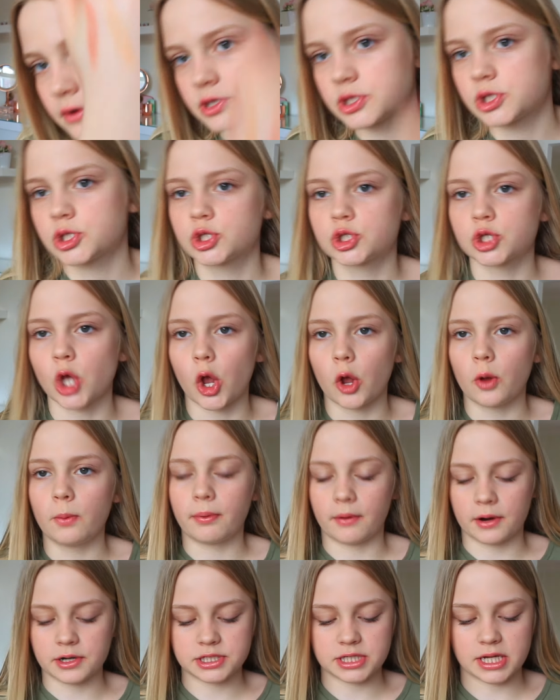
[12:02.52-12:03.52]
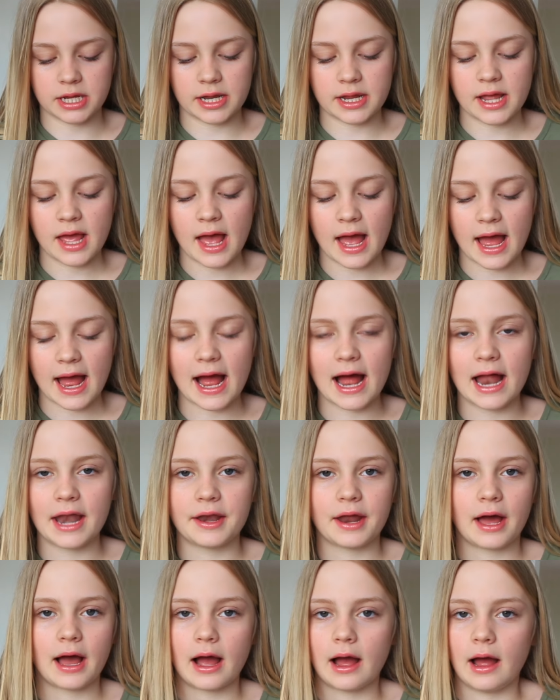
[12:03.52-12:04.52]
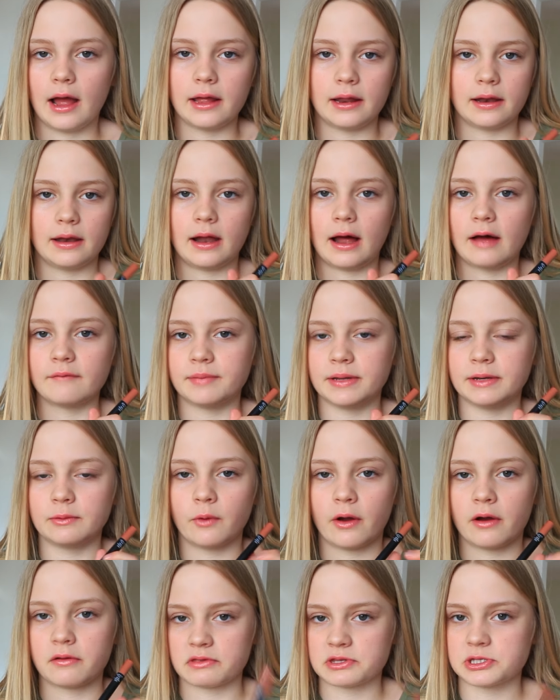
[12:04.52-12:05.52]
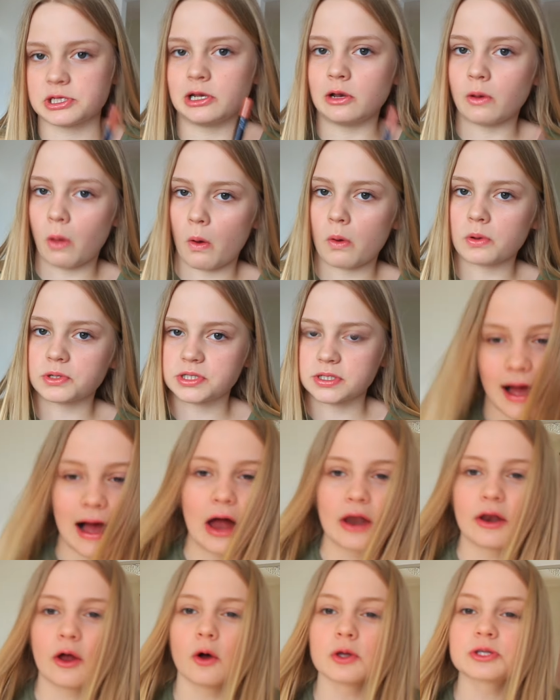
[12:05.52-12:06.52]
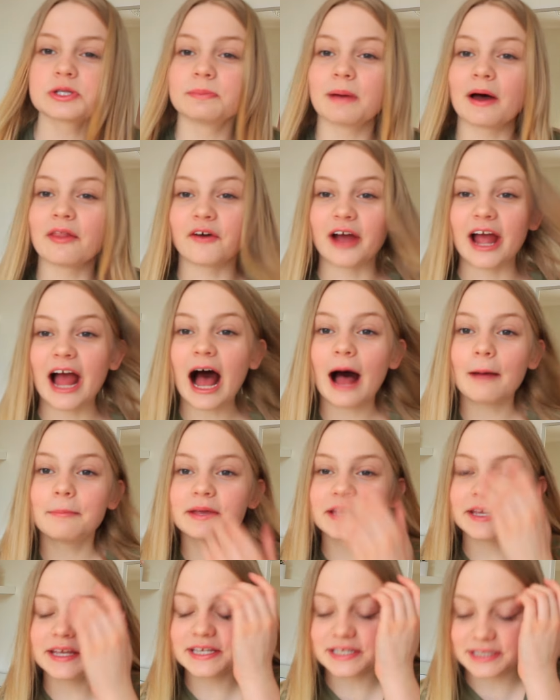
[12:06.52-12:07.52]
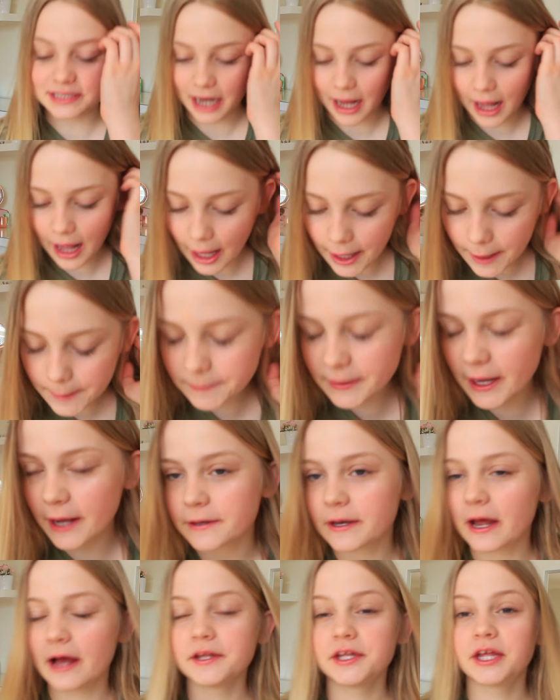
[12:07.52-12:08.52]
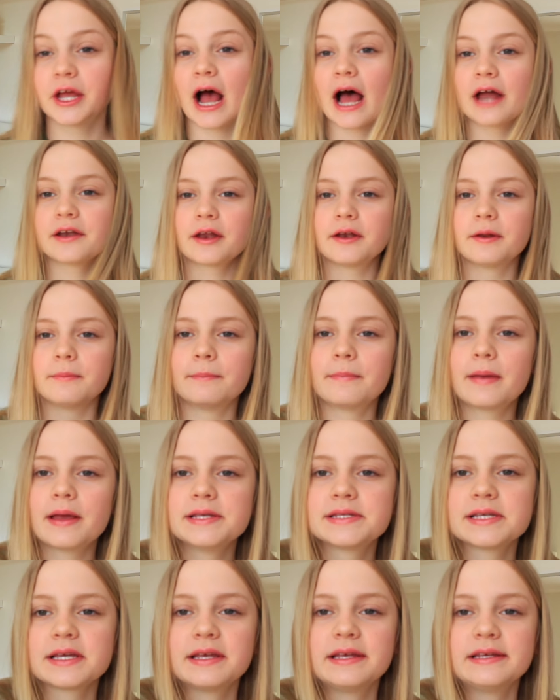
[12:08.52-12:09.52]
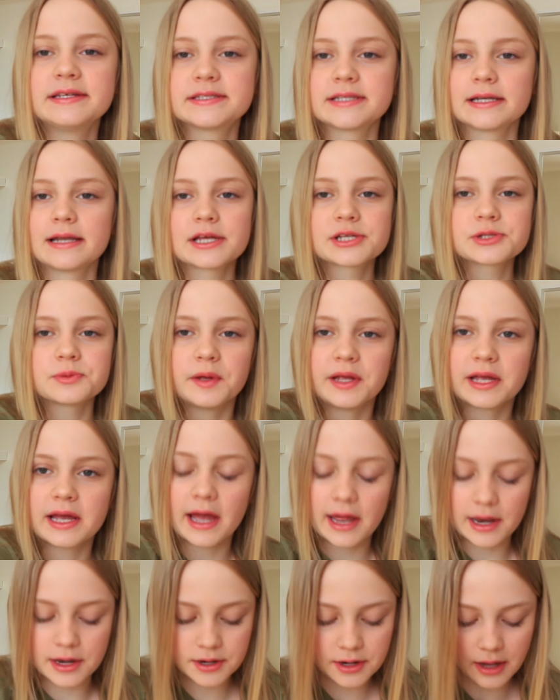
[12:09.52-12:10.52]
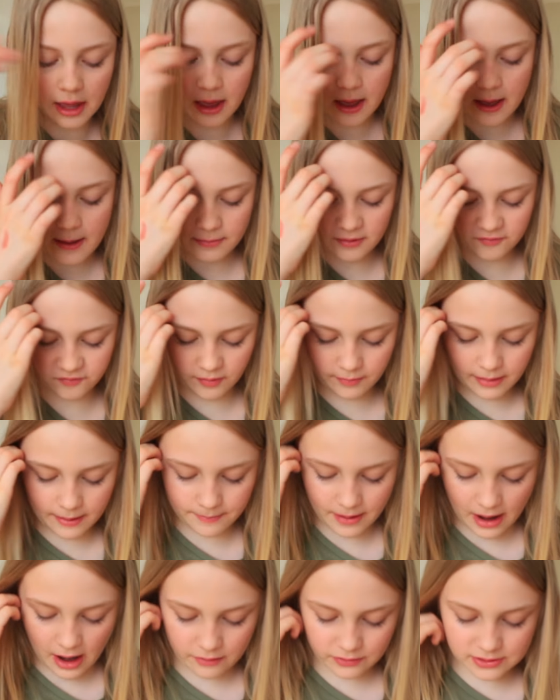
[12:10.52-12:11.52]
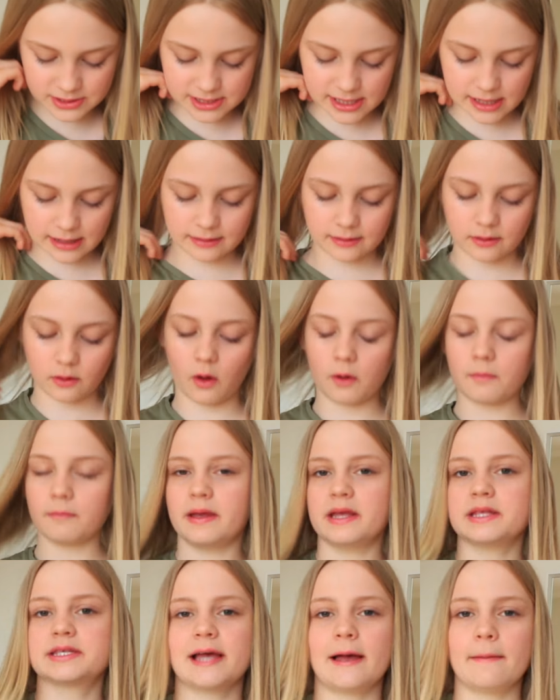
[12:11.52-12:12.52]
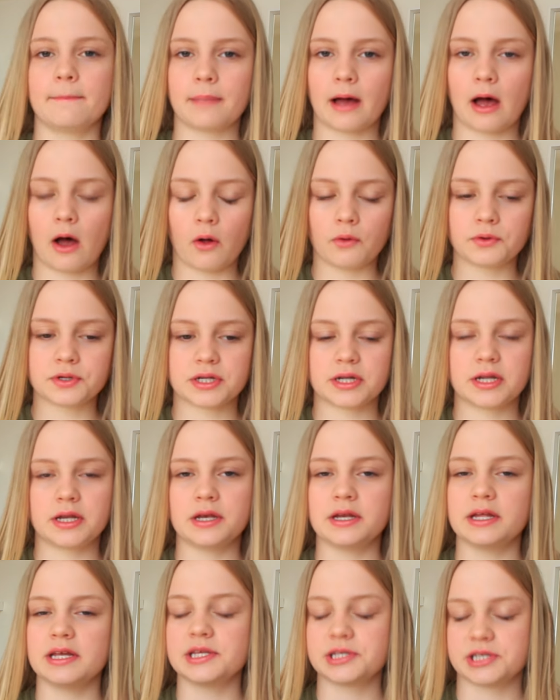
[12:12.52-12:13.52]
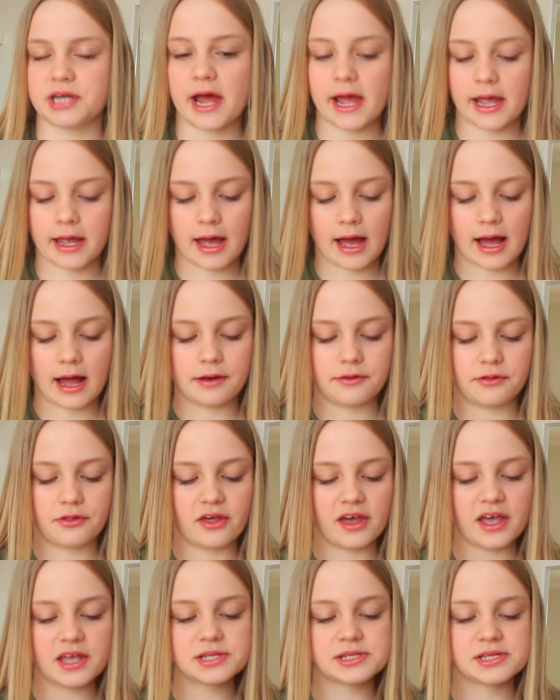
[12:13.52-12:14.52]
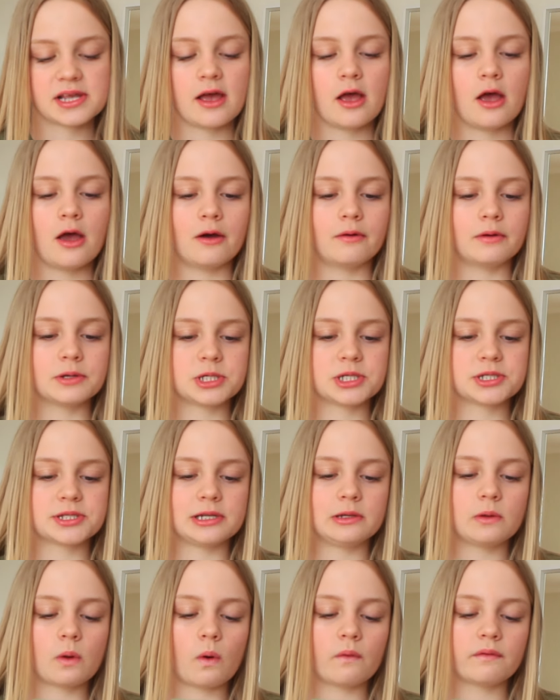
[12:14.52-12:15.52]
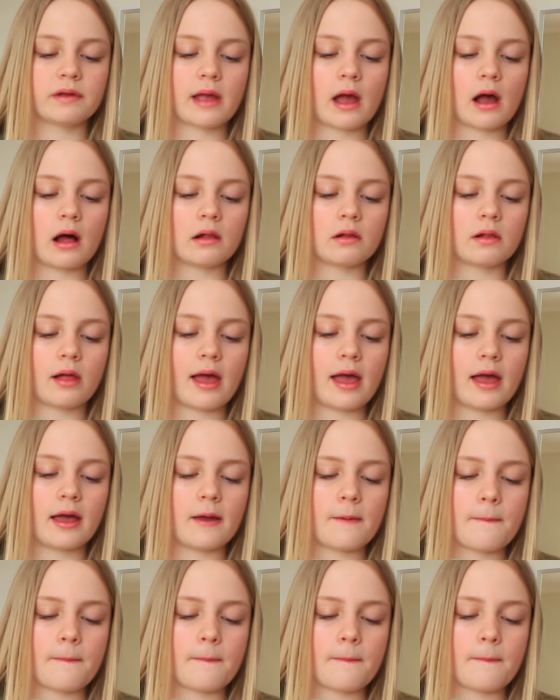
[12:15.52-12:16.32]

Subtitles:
and it's so pretty. And I have been wearing this a lot. And also, by the way, happy Easter. I hope you had an amazing Easter last weekend. But from my parents, they got me £10 in Easter egg and this, which is the L'Oreal